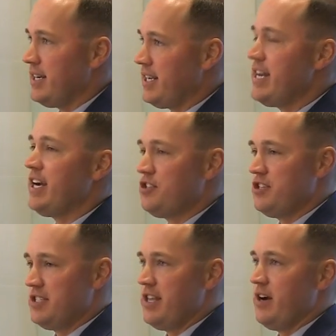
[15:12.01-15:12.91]

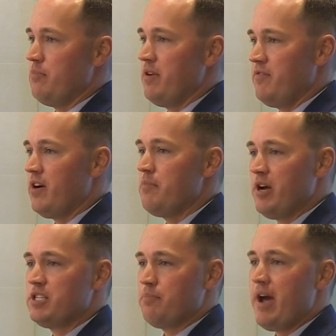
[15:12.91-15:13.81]
connections there, but very
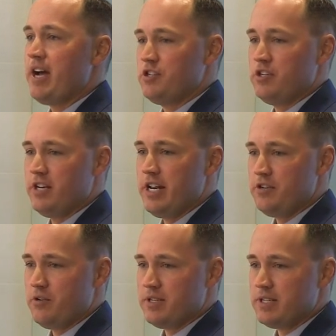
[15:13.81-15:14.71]
much a passion and
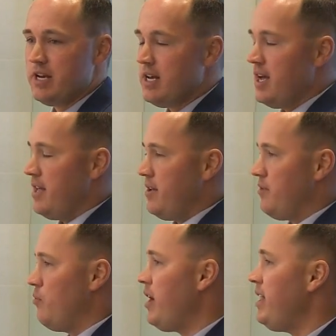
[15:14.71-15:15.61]
interest.
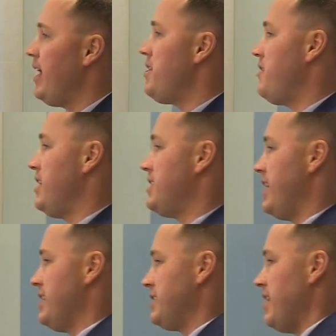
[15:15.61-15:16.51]
One of the other things that
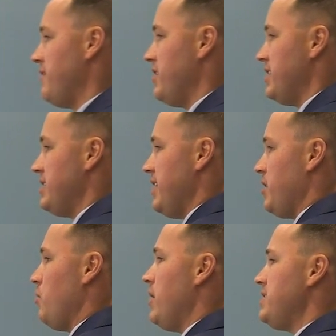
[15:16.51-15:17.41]
I discovered is that
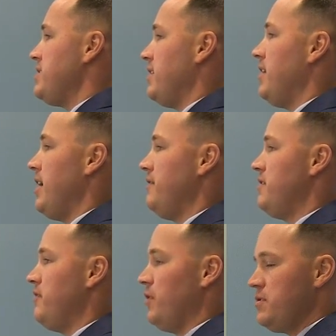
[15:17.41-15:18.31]
there wasn't a lot of
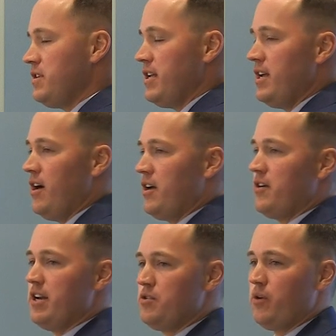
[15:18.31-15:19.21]
diversity on
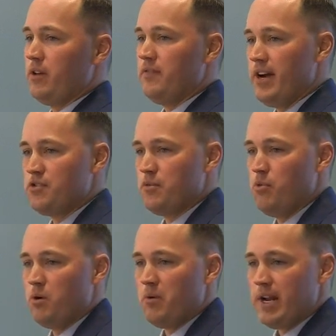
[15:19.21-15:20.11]
our editorial advisory
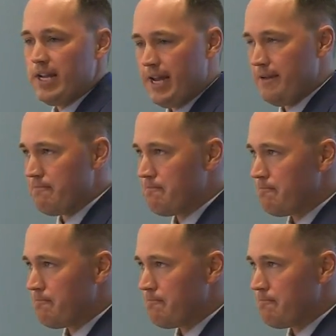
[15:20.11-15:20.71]
board when I came.